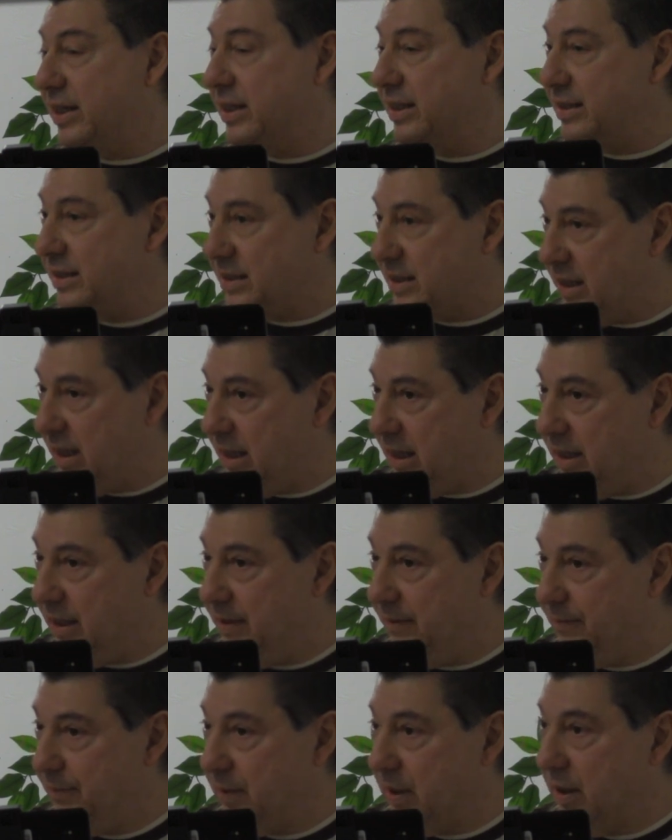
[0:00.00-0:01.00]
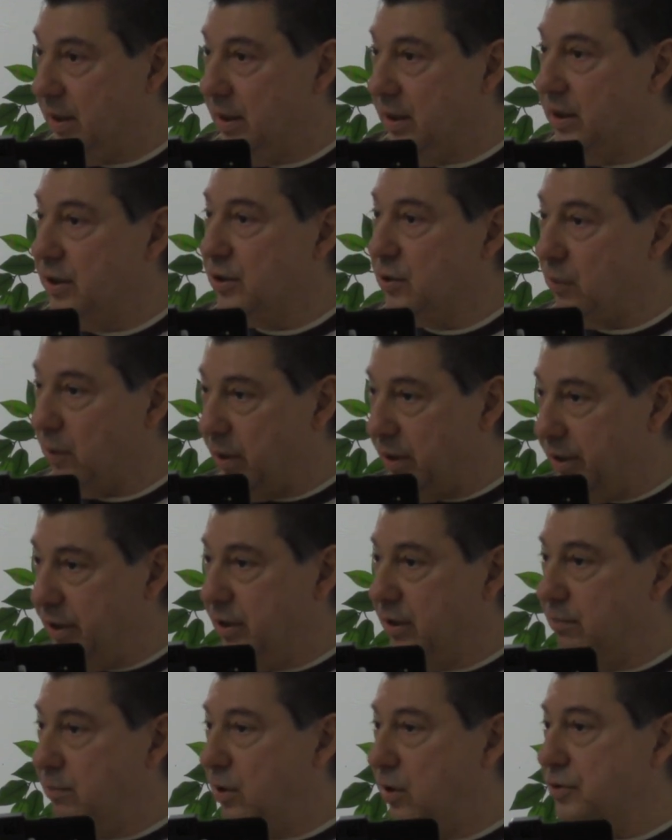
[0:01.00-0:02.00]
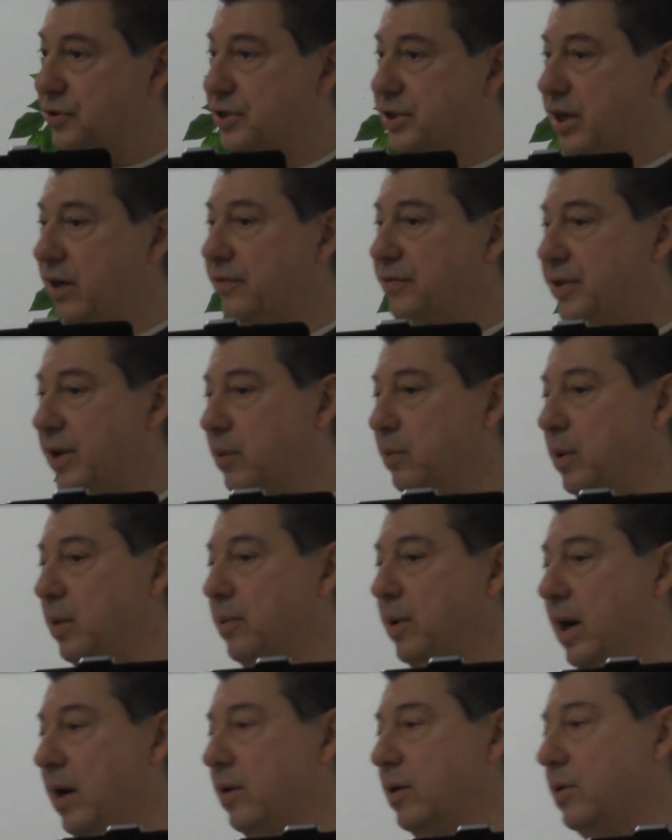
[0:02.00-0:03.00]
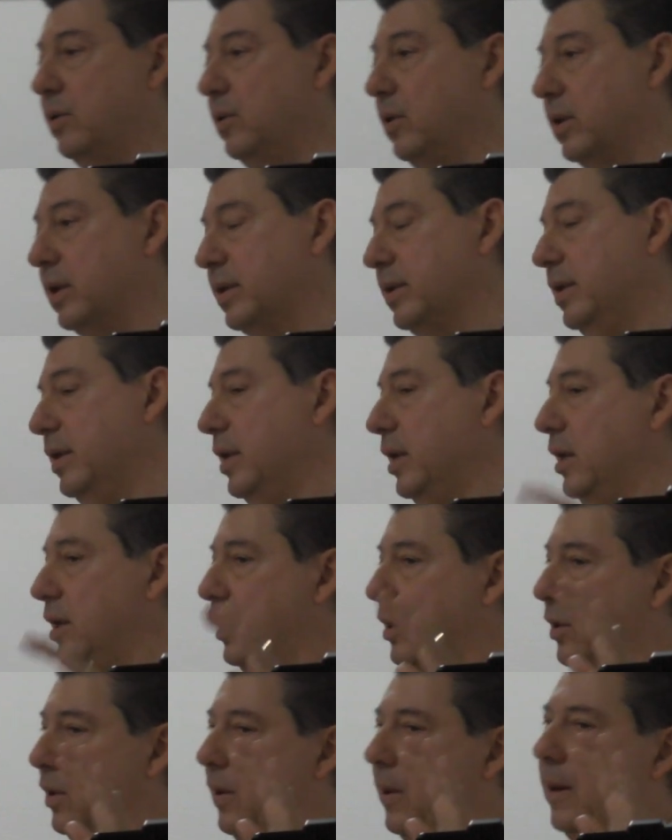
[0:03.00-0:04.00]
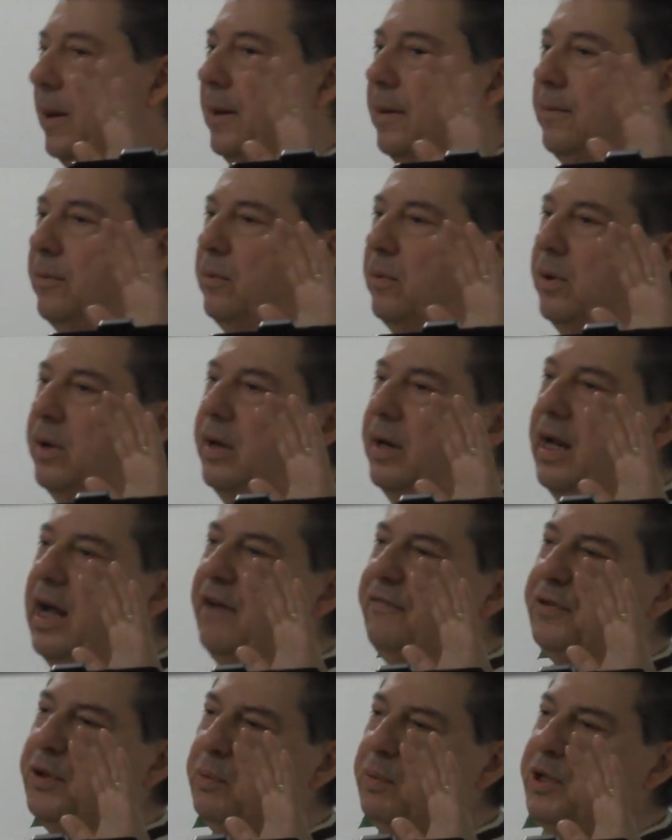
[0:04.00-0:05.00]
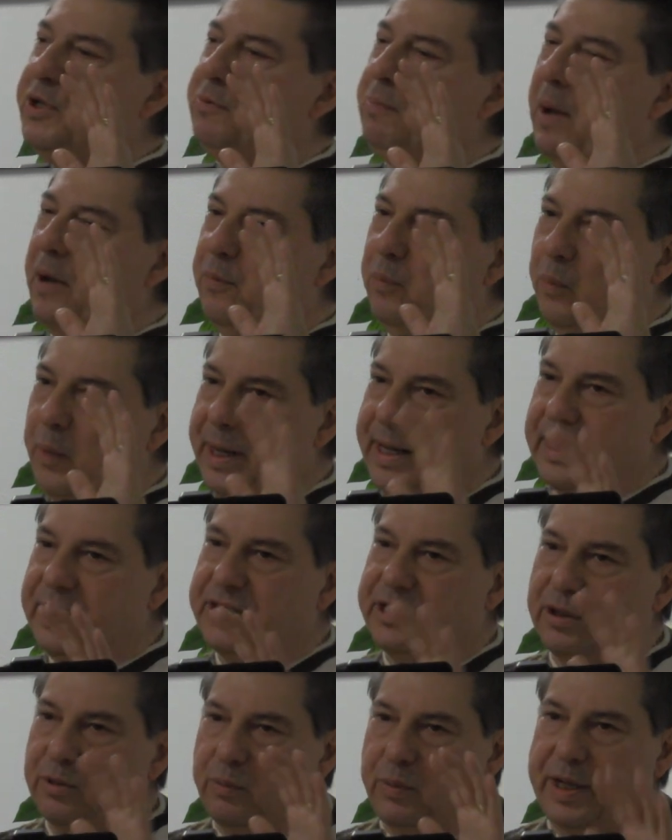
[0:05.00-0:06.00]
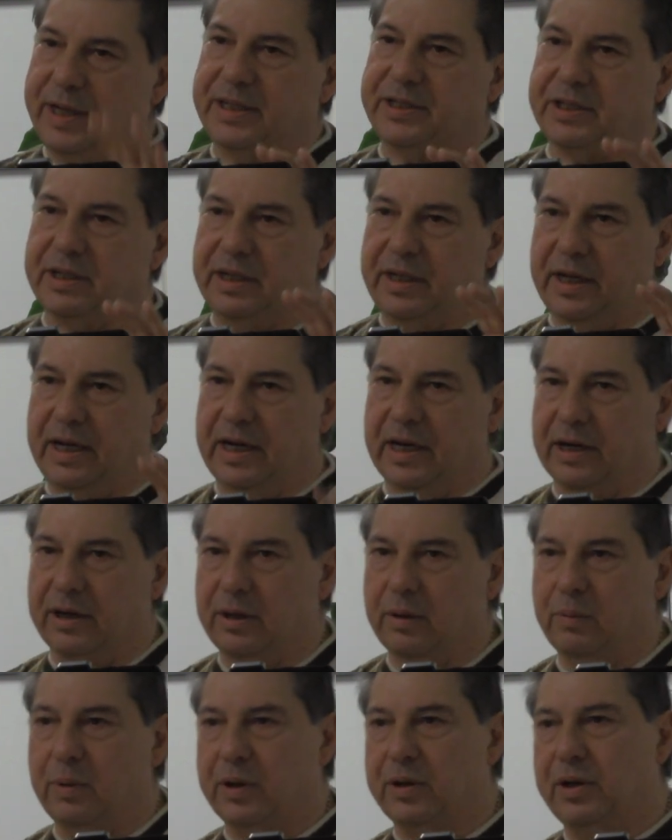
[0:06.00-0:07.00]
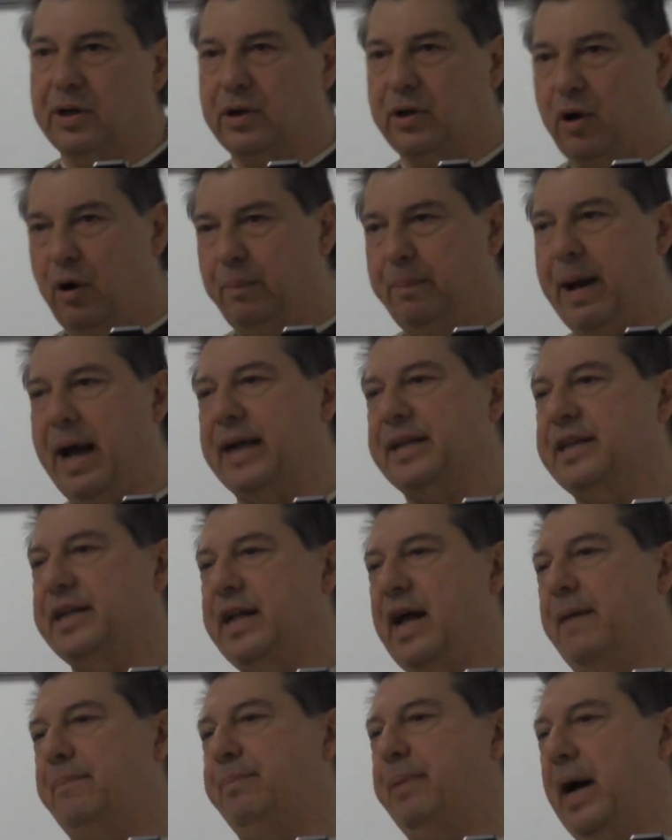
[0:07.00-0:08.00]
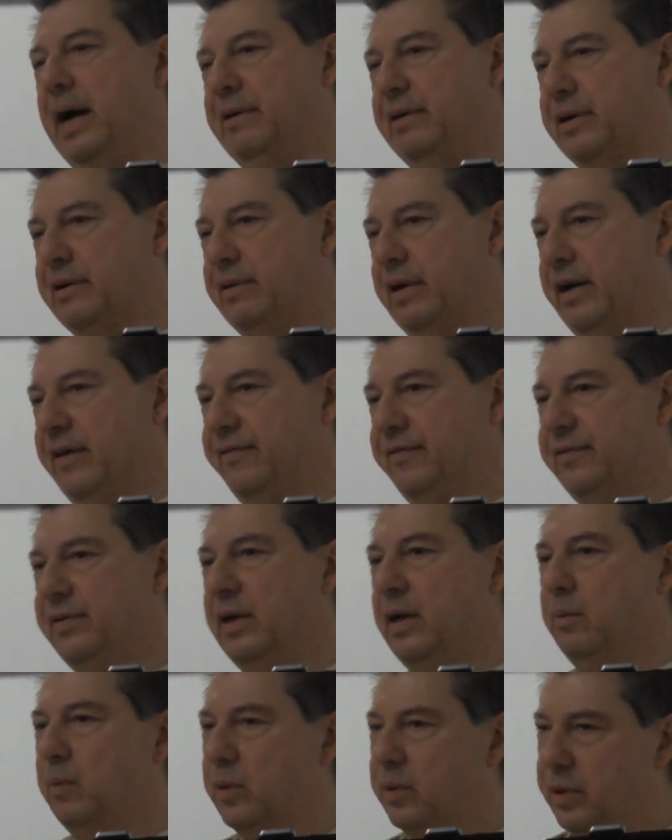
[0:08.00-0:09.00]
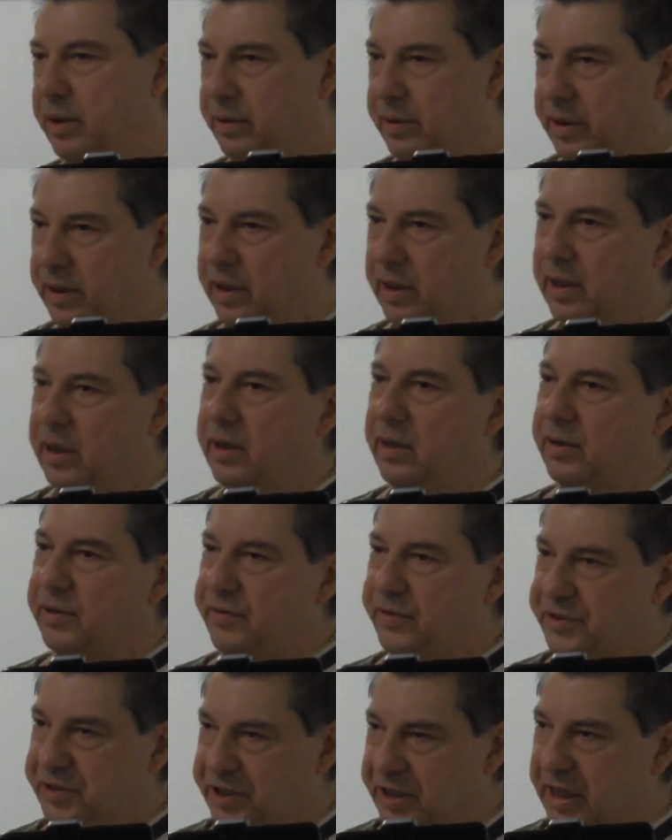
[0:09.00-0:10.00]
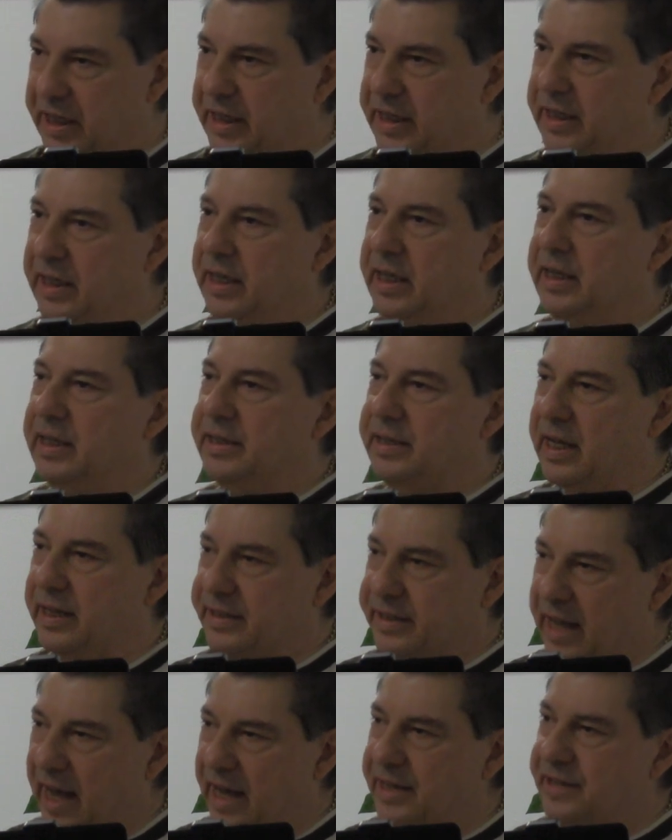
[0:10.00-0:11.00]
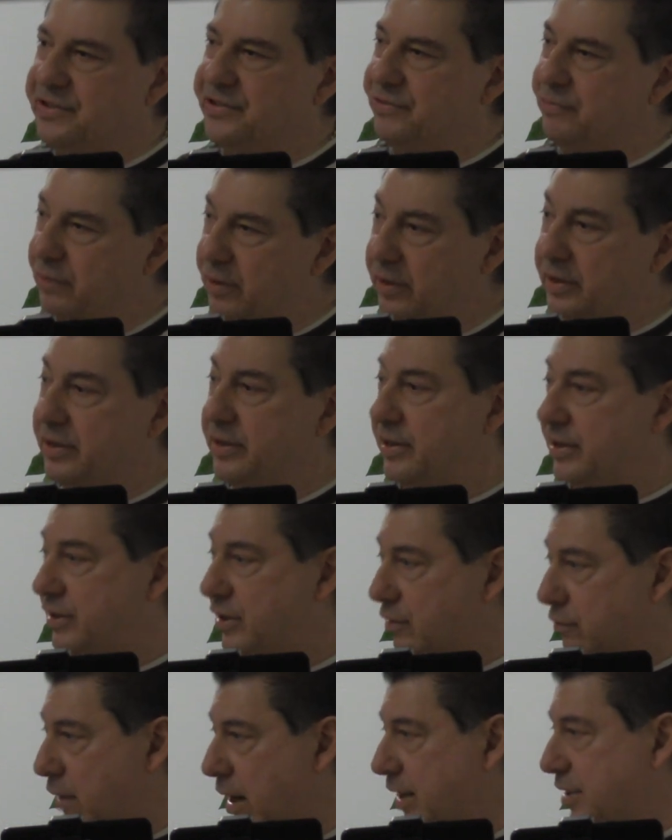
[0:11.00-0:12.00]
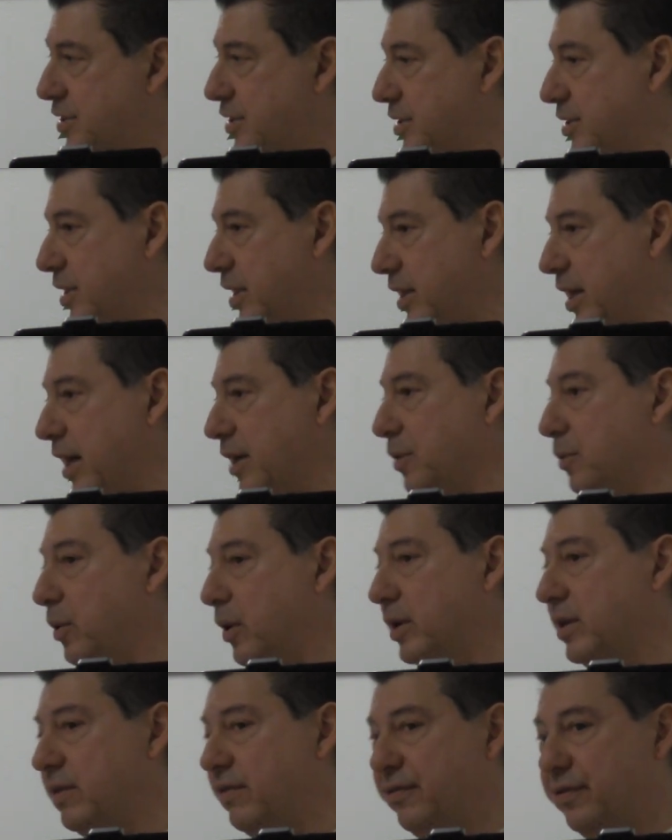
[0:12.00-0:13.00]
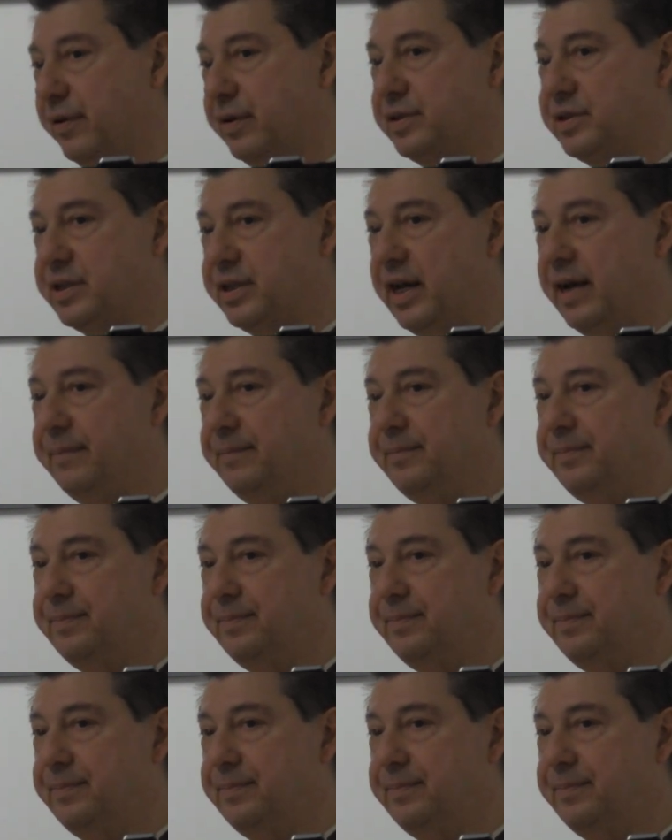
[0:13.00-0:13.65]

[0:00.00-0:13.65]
concede to our innermost self that we were alcoholic. After we spend weeks and weeks in here, we're going to go back to that paragraph and we're going to see that that is really the directions on how to work the first step.